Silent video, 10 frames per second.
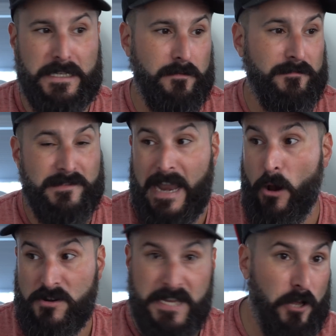and now
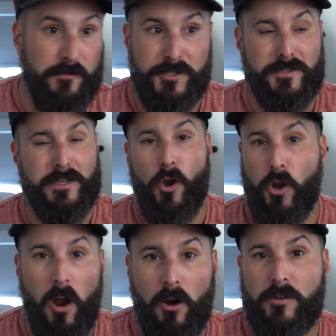our televisions and our
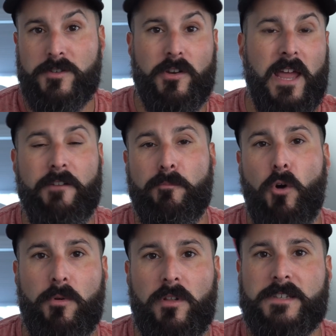cars are going to have
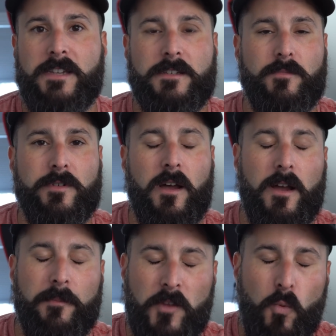mobile
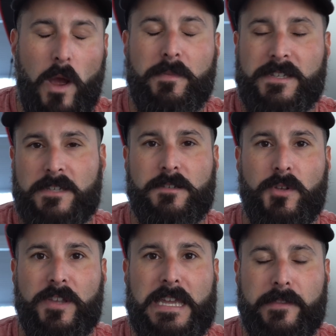web
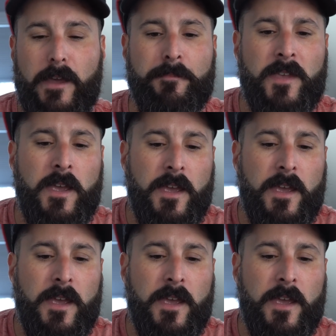accessibility in them.